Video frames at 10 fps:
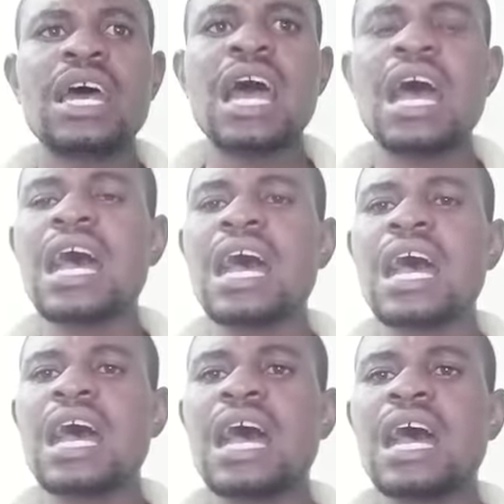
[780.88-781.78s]

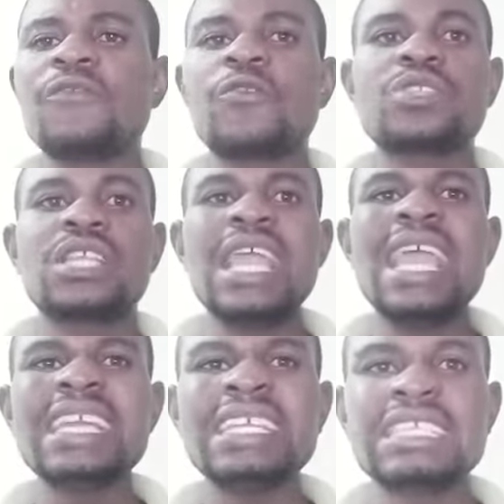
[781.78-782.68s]
for
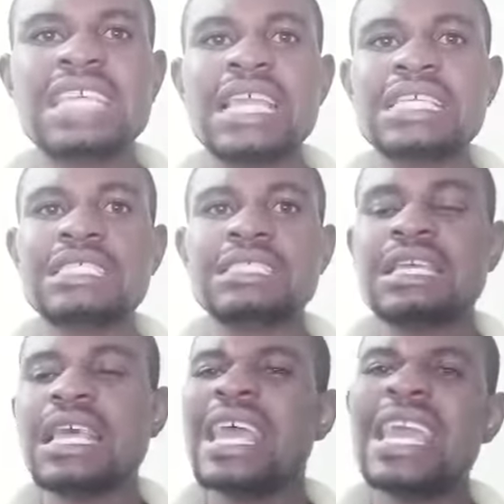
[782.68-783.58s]
any signs,